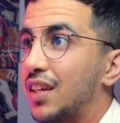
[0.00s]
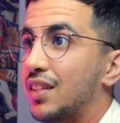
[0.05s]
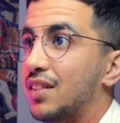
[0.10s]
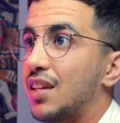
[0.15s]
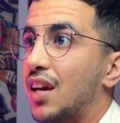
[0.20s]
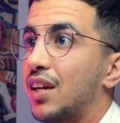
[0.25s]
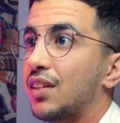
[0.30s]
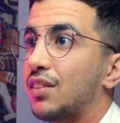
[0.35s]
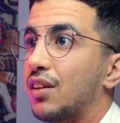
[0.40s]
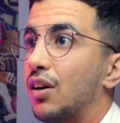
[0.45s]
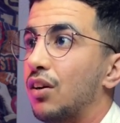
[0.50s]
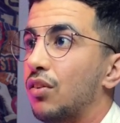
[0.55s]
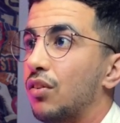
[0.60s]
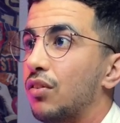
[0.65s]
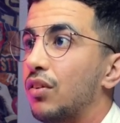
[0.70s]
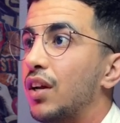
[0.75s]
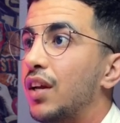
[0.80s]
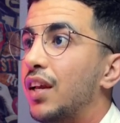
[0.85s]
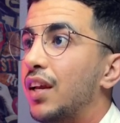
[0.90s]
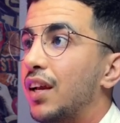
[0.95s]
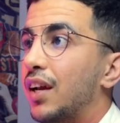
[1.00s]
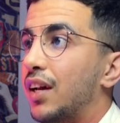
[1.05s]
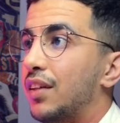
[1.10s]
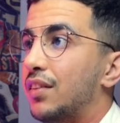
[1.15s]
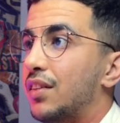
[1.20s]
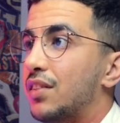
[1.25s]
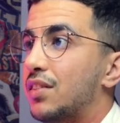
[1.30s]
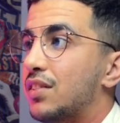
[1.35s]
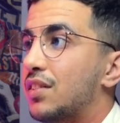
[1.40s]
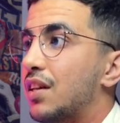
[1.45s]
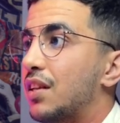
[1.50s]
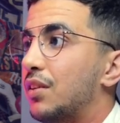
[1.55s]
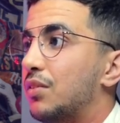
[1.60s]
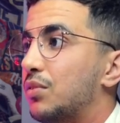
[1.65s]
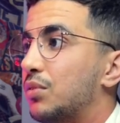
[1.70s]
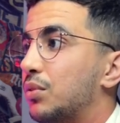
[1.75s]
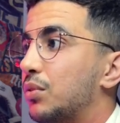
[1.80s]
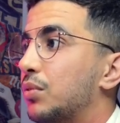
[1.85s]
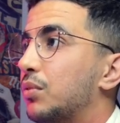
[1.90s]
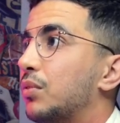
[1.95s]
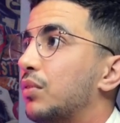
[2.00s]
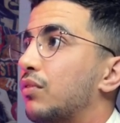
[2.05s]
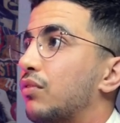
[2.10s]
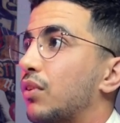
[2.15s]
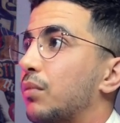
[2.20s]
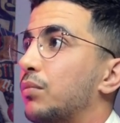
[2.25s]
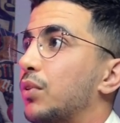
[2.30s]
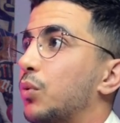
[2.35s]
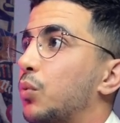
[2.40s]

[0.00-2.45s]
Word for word: exact color I did set it to from the